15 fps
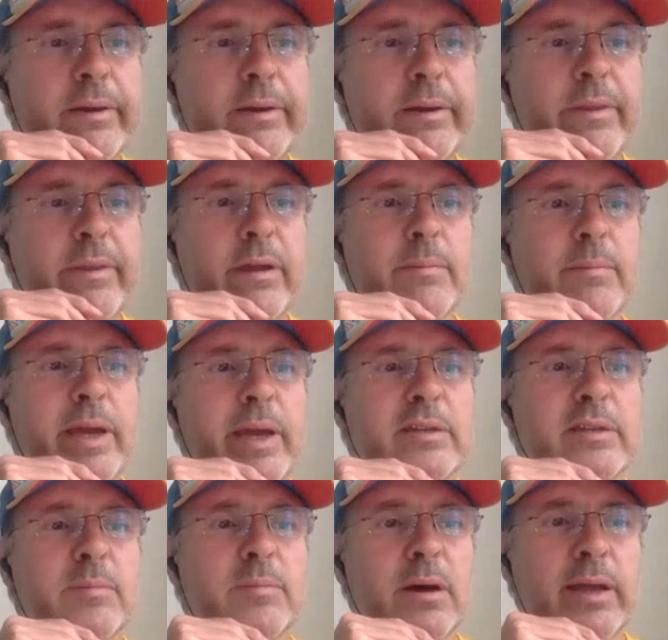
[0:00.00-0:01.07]
And then a
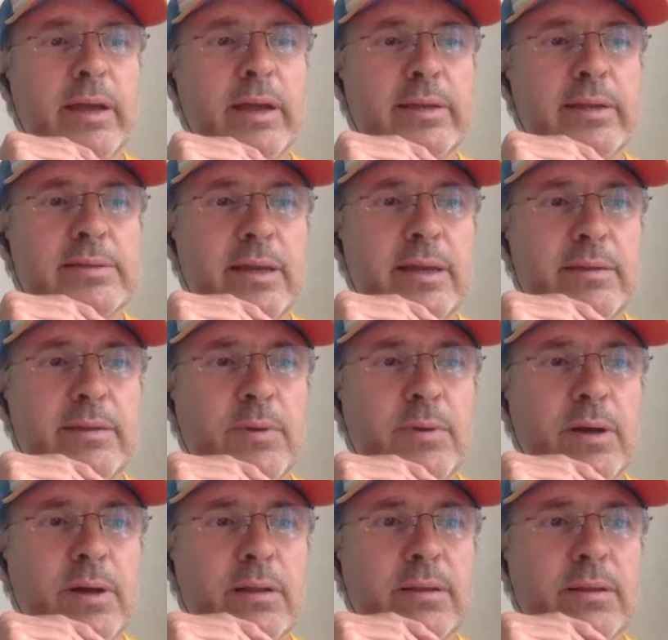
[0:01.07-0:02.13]
mate of mine said,
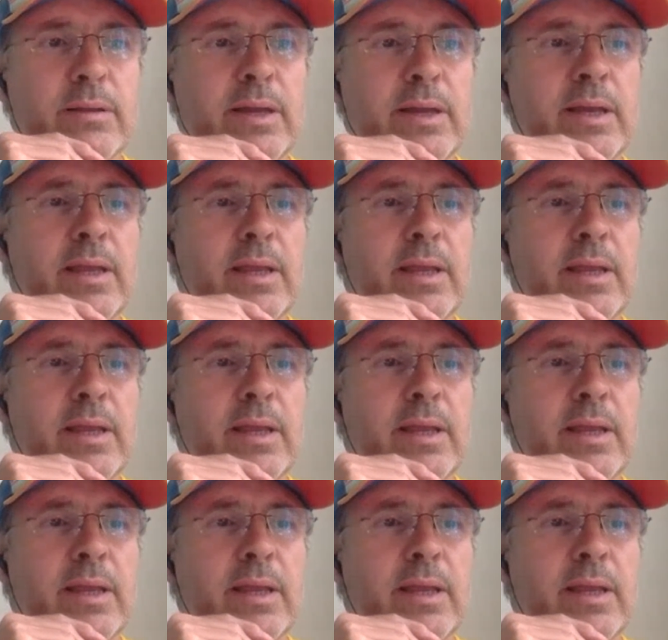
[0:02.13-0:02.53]
well,